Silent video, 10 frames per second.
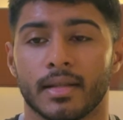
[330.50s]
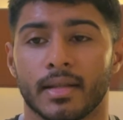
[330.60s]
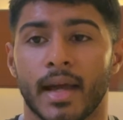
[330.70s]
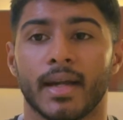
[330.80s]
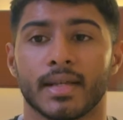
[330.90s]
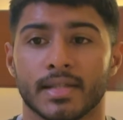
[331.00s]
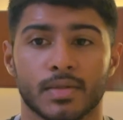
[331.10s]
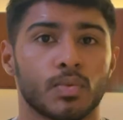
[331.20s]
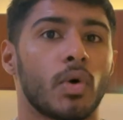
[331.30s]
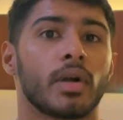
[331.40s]
that
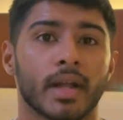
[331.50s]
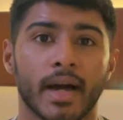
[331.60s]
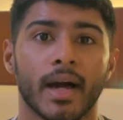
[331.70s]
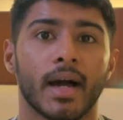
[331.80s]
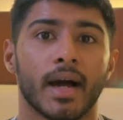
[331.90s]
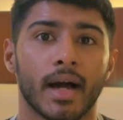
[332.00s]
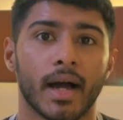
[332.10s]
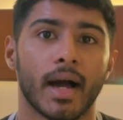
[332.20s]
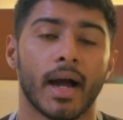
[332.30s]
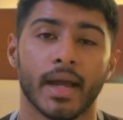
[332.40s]
is what
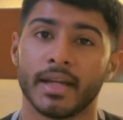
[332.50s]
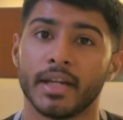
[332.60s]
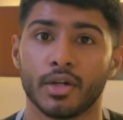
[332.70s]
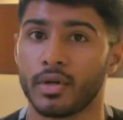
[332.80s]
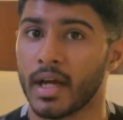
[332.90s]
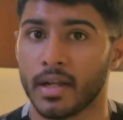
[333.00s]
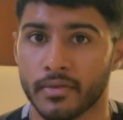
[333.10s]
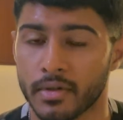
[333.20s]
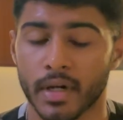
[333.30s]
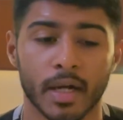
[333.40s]
I need to
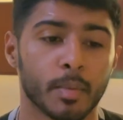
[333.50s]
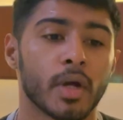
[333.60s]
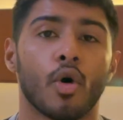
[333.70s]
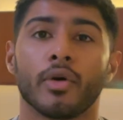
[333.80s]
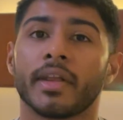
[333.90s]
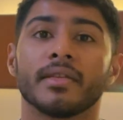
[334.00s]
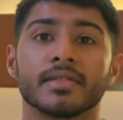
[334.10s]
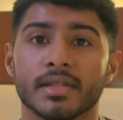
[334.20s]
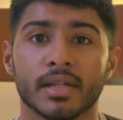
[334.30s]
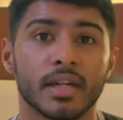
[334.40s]
deliver and my
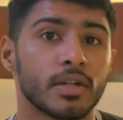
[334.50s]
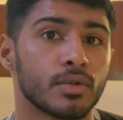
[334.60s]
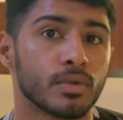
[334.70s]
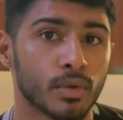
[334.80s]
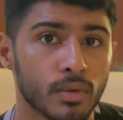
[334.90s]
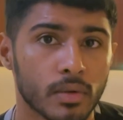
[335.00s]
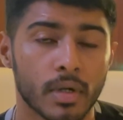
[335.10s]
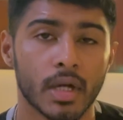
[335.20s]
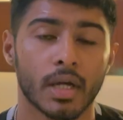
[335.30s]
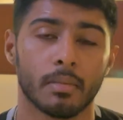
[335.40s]
audience need to know
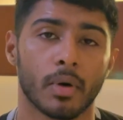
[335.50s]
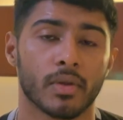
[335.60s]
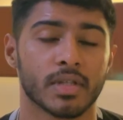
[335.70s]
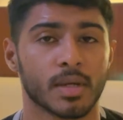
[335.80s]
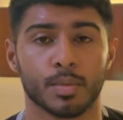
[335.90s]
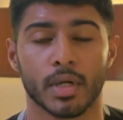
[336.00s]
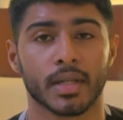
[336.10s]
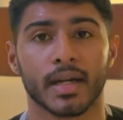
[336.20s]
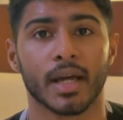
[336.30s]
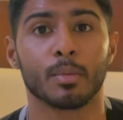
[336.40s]
about the
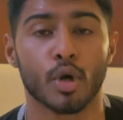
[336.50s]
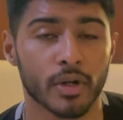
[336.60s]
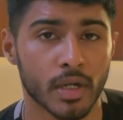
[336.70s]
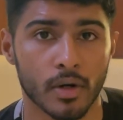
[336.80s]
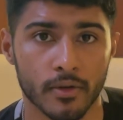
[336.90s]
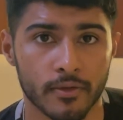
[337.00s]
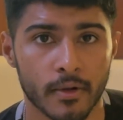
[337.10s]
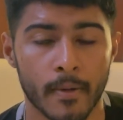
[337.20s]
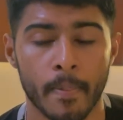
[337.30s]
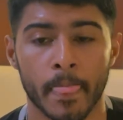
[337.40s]
subject that I'm talking of.
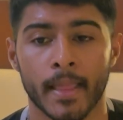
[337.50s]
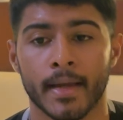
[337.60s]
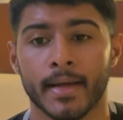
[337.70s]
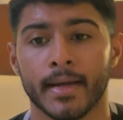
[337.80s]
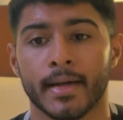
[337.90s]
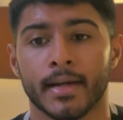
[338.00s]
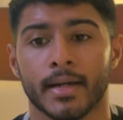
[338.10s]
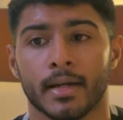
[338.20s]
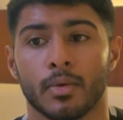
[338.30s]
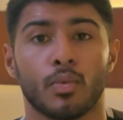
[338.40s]

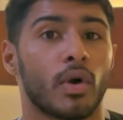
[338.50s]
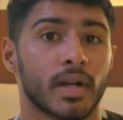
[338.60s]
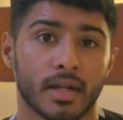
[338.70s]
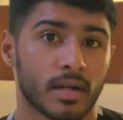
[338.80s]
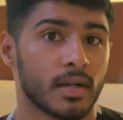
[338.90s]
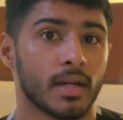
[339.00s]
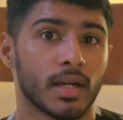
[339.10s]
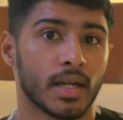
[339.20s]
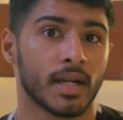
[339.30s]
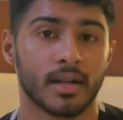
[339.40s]
What
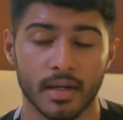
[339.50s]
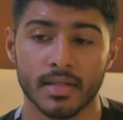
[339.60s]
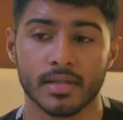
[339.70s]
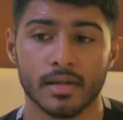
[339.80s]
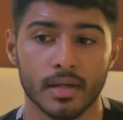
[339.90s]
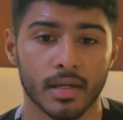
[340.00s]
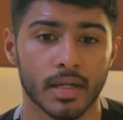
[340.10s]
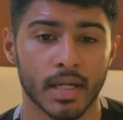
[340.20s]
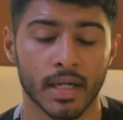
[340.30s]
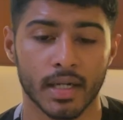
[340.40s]
it does,
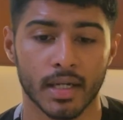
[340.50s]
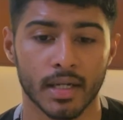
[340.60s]
it